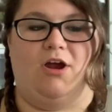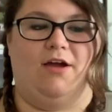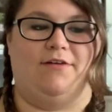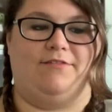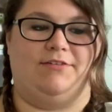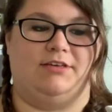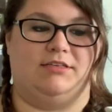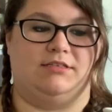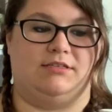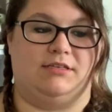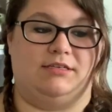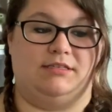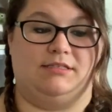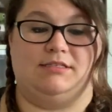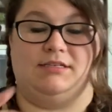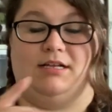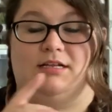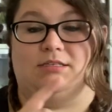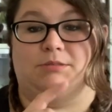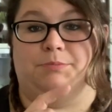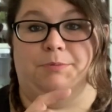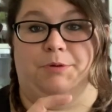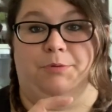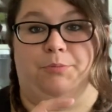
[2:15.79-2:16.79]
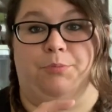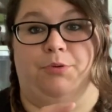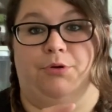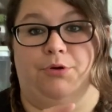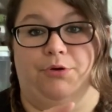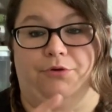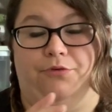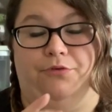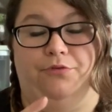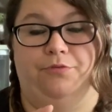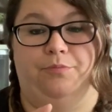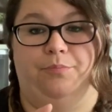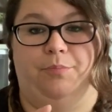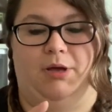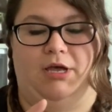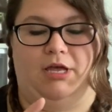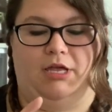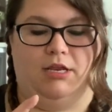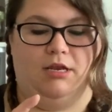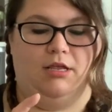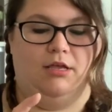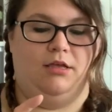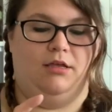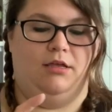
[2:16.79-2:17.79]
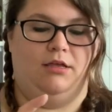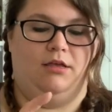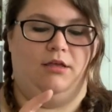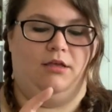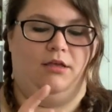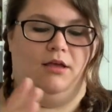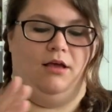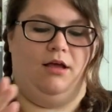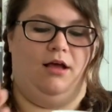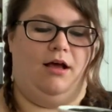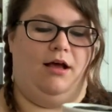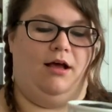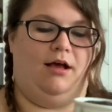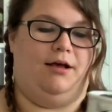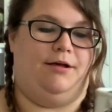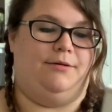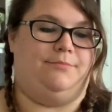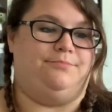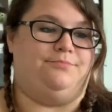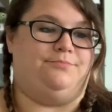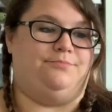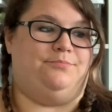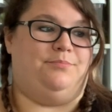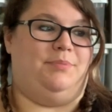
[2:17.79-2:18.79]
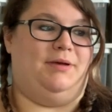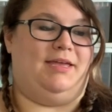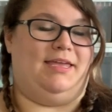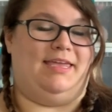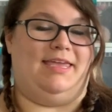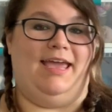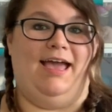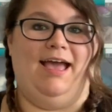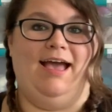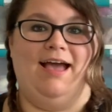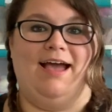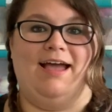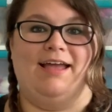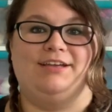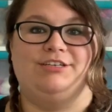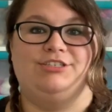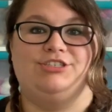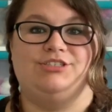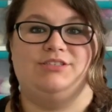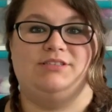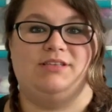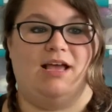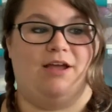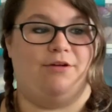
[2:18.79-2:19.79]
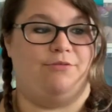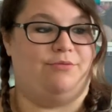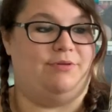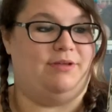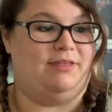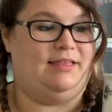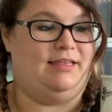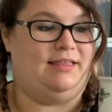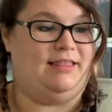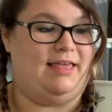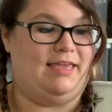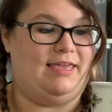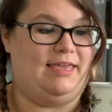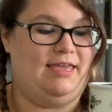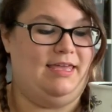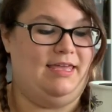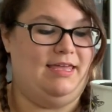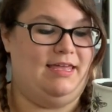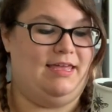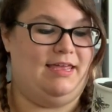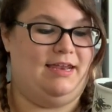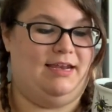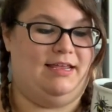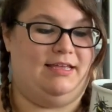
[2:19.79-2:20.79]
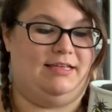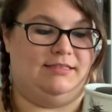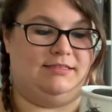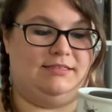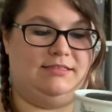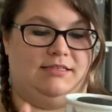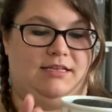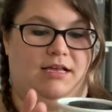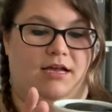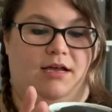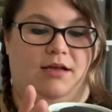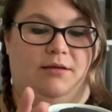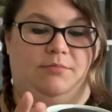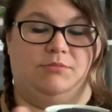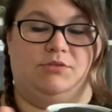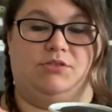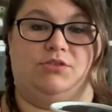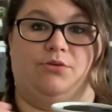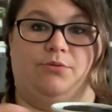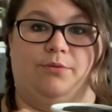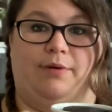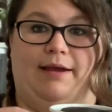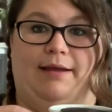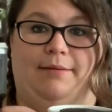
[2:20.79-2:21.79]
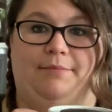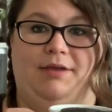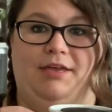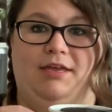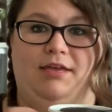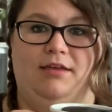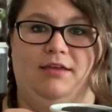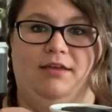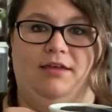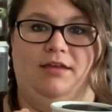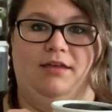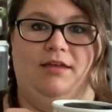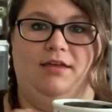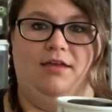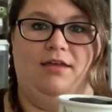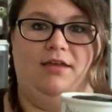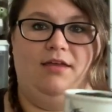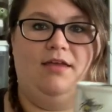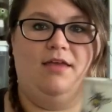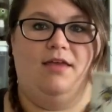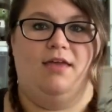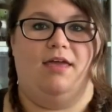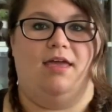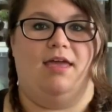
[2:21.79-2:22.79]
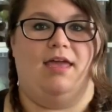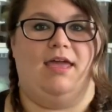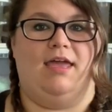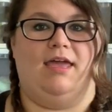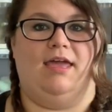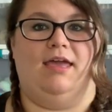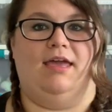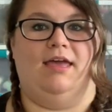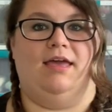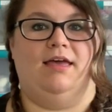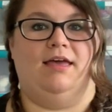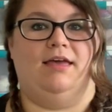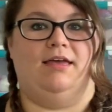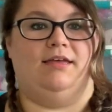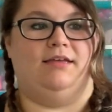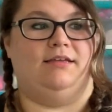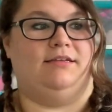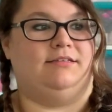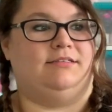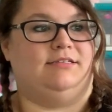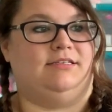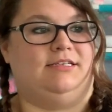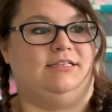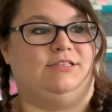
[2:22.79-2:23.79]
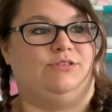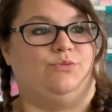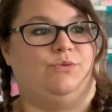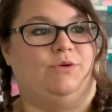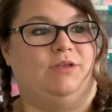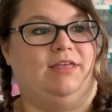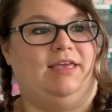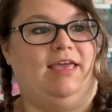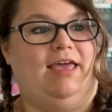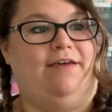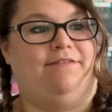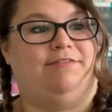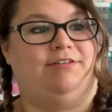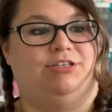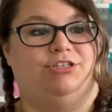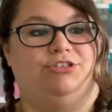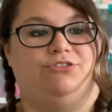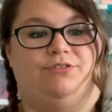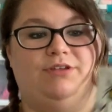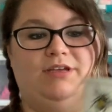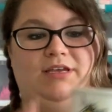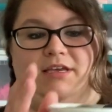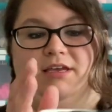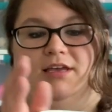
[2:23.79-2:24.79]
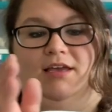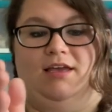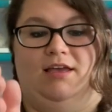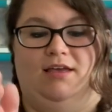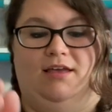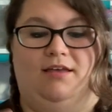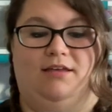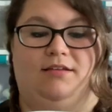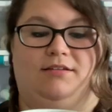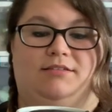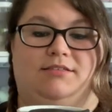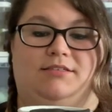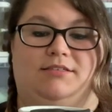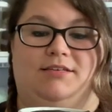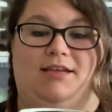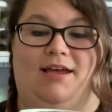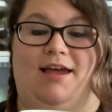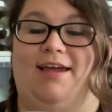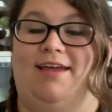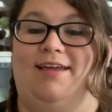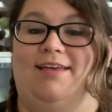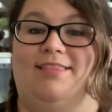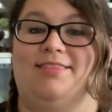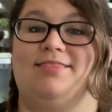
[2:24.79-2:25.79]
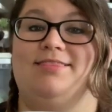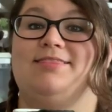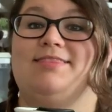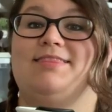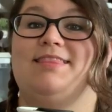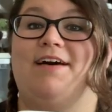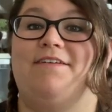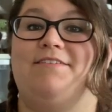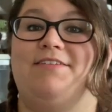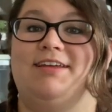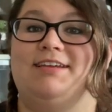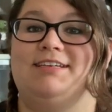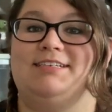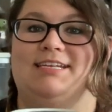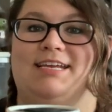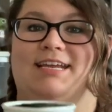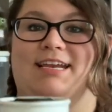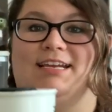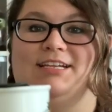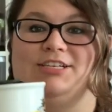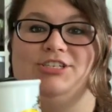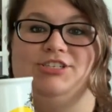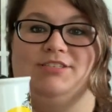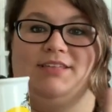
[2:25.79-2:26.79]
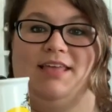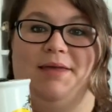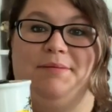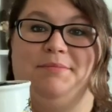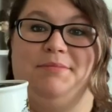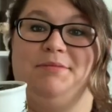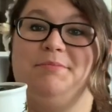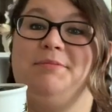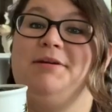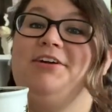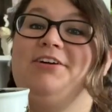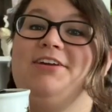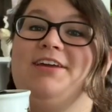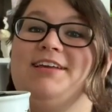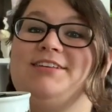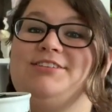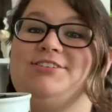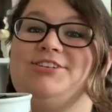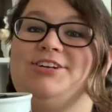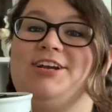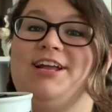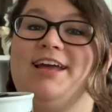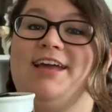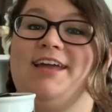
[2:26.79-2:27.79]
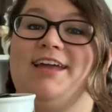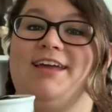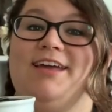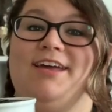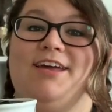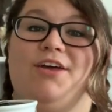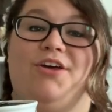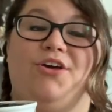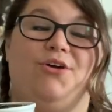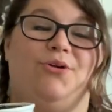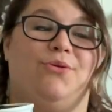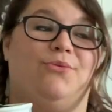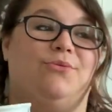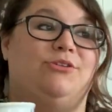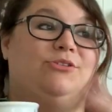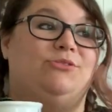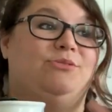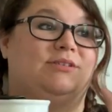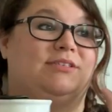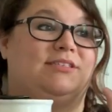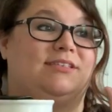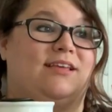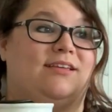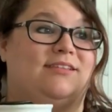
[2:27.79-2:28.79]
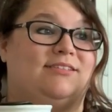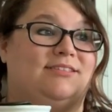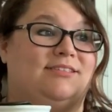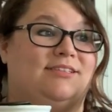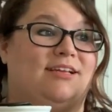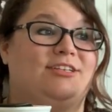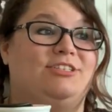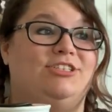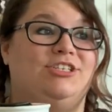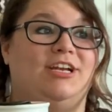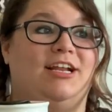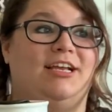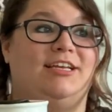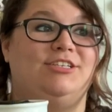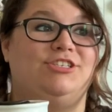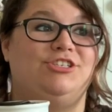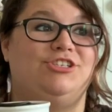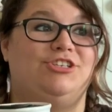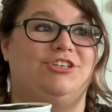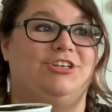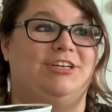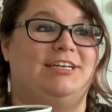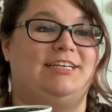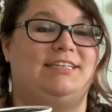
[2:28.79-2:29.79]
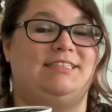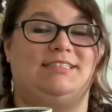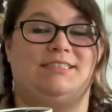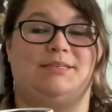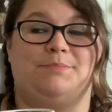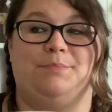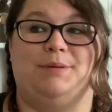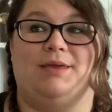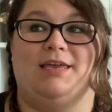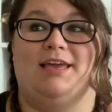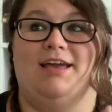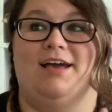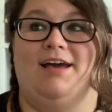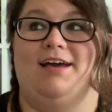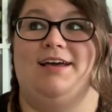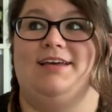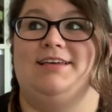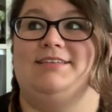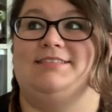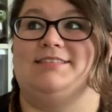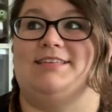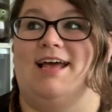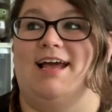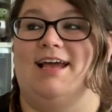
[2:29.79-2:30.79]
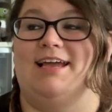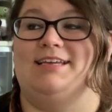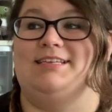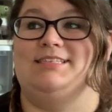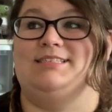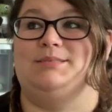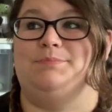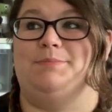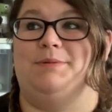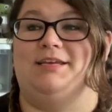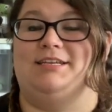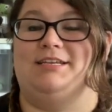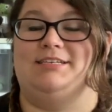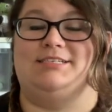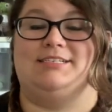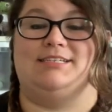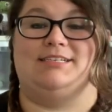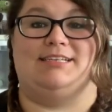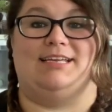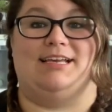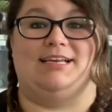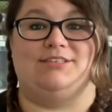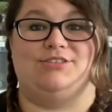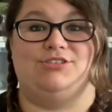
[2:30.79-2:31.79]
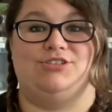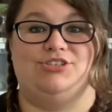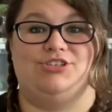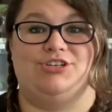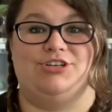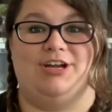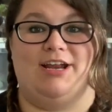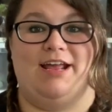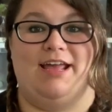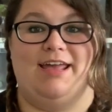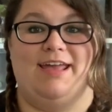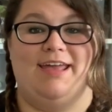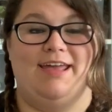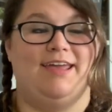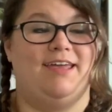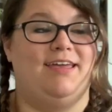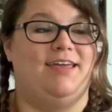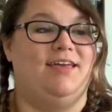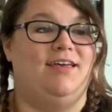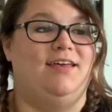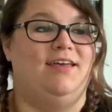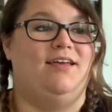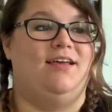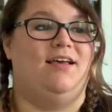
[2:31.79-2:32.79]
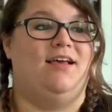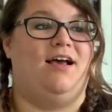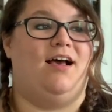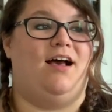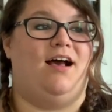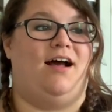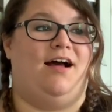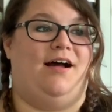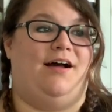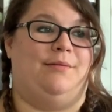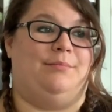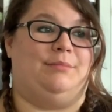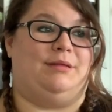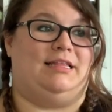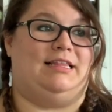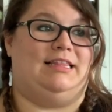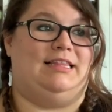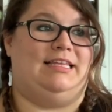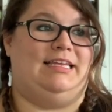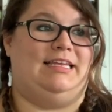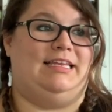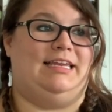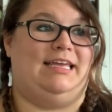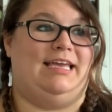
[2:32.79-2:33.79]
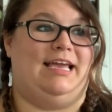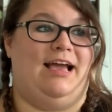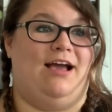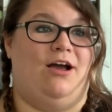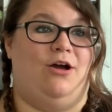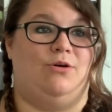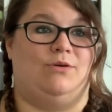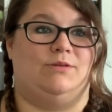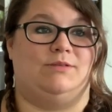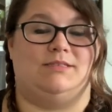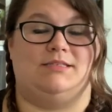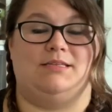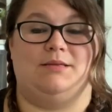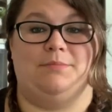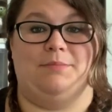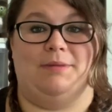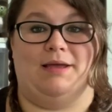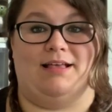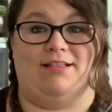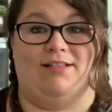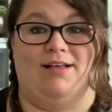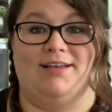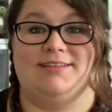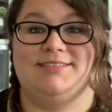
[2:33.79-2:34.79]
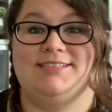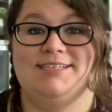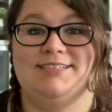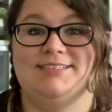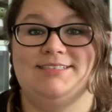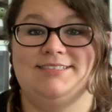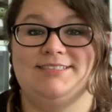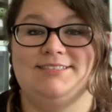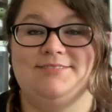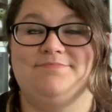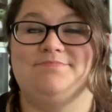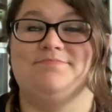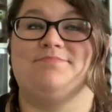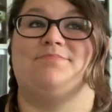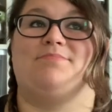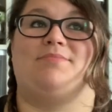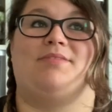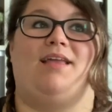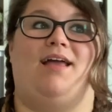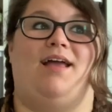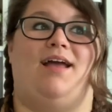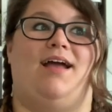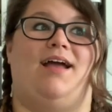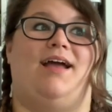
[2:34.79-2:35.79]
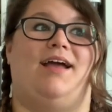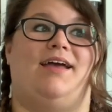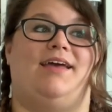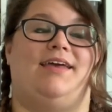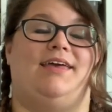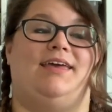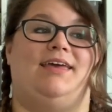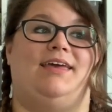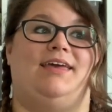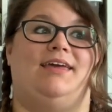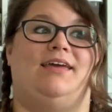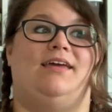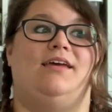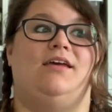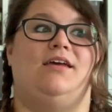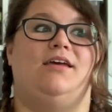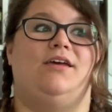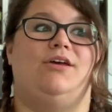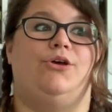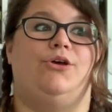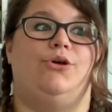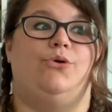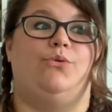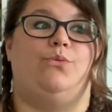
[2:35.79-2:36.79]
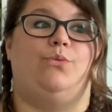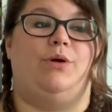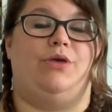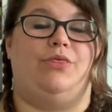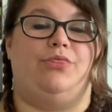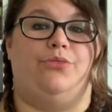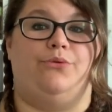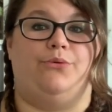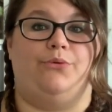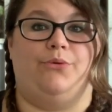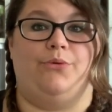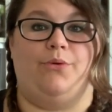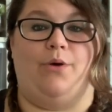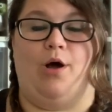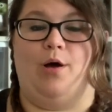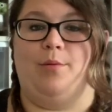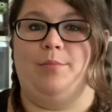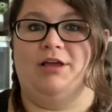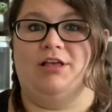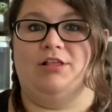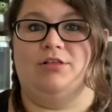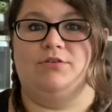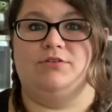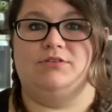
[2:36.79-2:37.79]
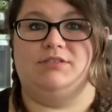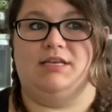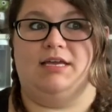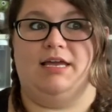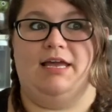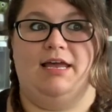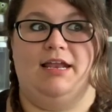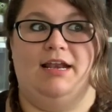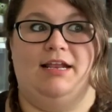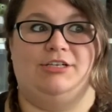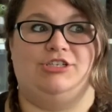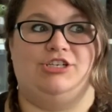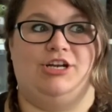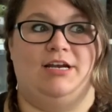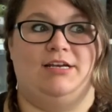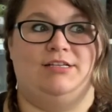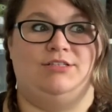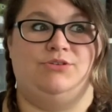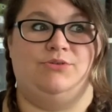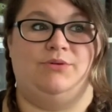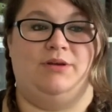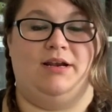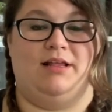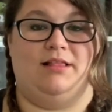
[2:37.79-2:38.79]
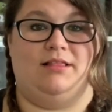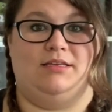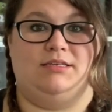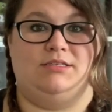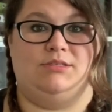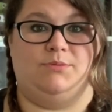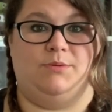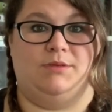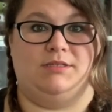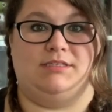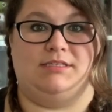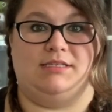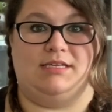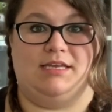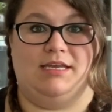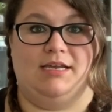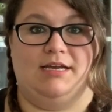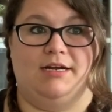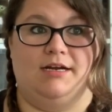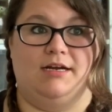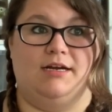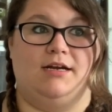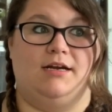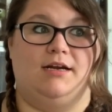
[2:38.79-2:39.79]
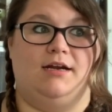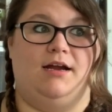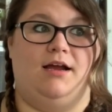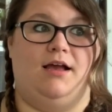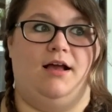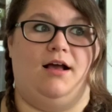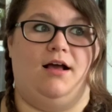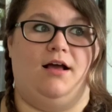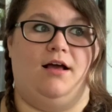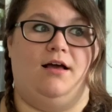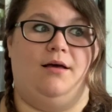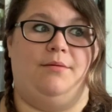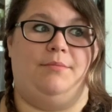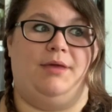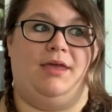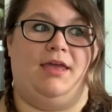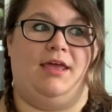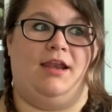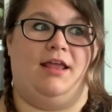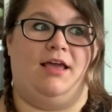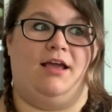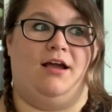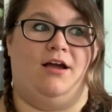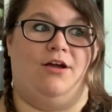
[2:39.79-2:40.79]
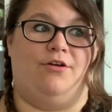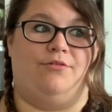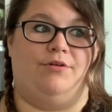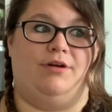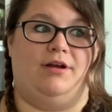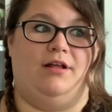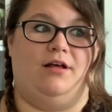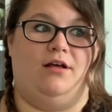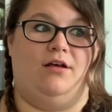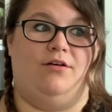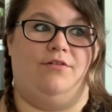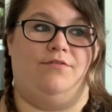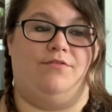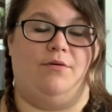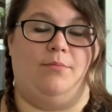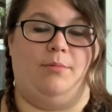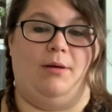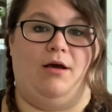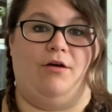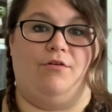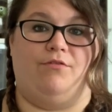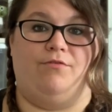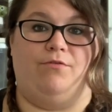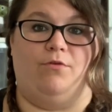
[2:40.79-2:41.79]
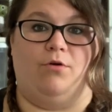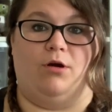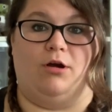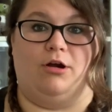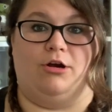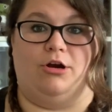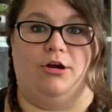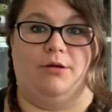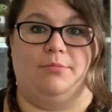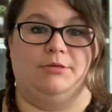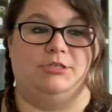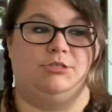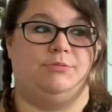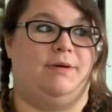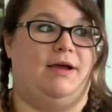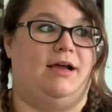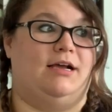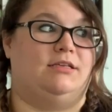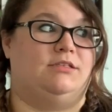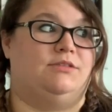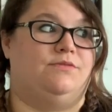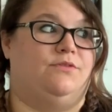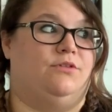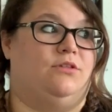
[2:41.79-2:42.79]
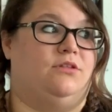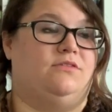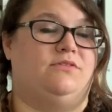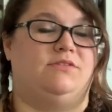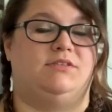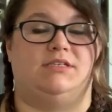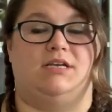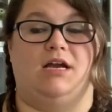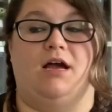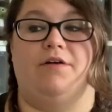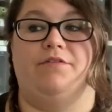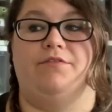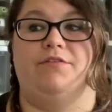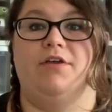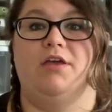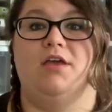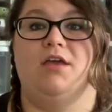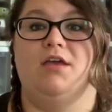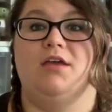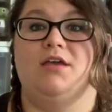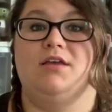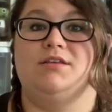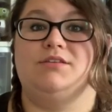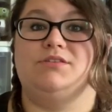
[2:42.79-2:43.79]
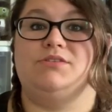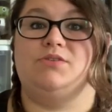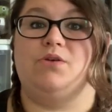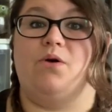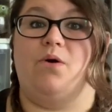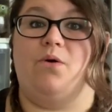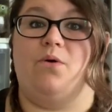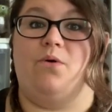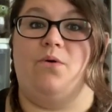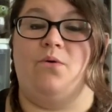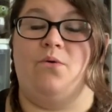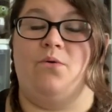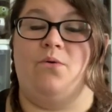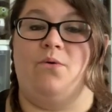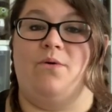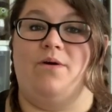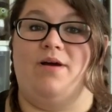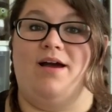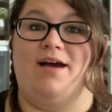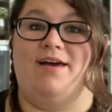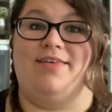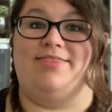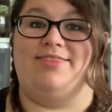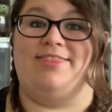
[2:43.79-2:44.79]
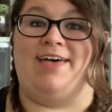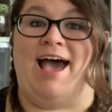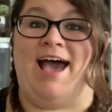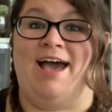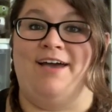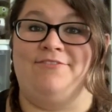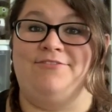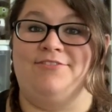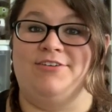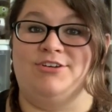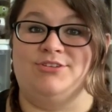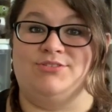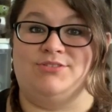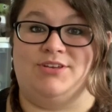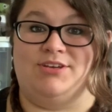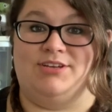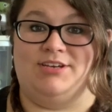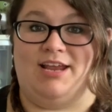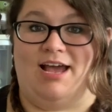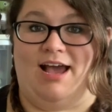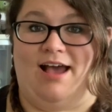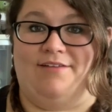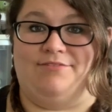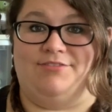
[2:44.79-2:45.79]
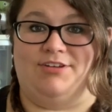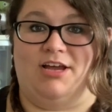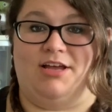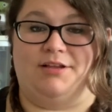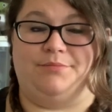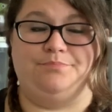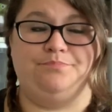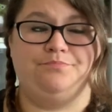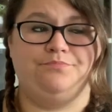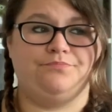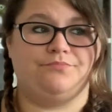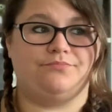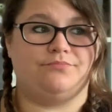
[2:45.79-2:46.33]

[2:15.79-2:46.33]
Obviously, it's not spill proof, but yeah, I really like it, and it's ceramic, and it's really heavy duty, and I love it. And it just came in the mail yesterday, which was such a nice treat because I spent yesterday cleaning out my closet. I went through all my clothes again. I try to do it at least once a year, and I got rid of about 4 garbage bags full of stuff. So that feels good to have done.